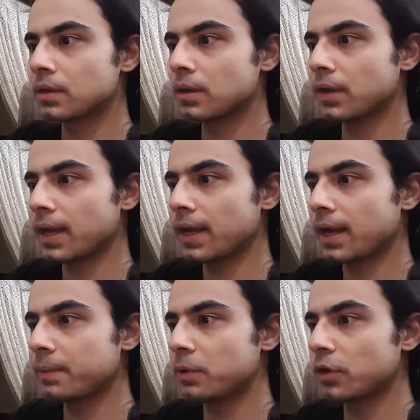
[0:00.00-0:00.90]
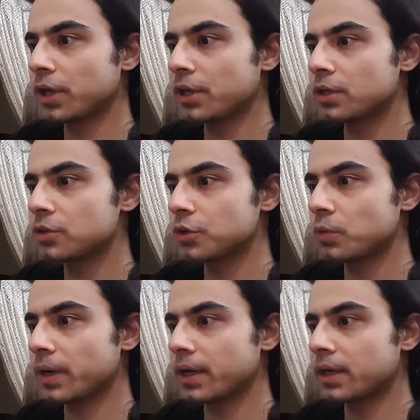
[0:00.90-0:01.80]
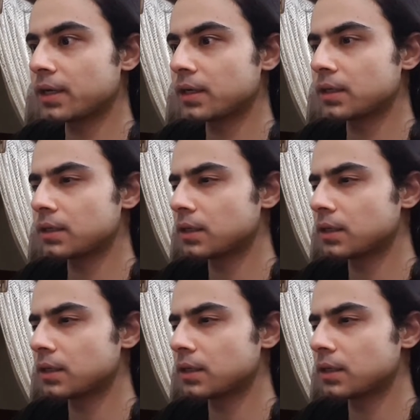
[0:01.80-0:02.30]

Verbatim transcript: Okay, I'm looking into where